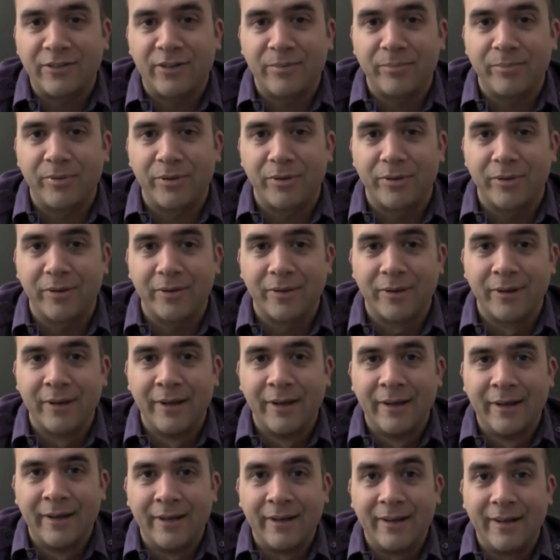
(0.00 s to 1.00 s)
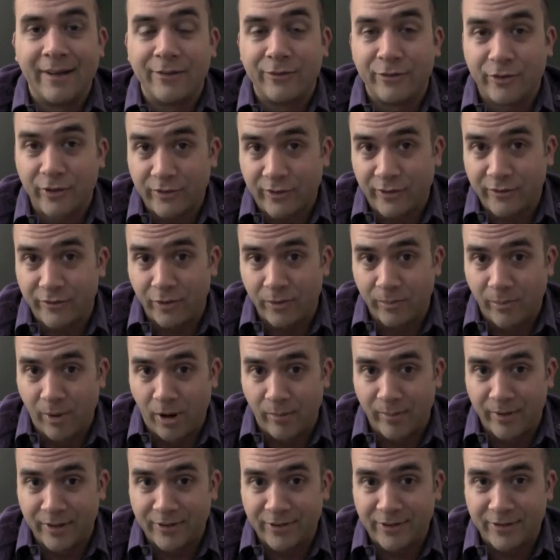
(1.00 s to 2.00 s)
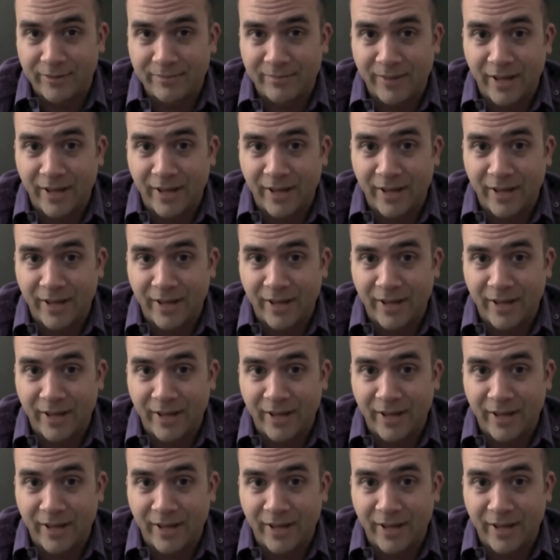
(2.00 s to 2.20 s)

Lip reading: computer in just a few moments.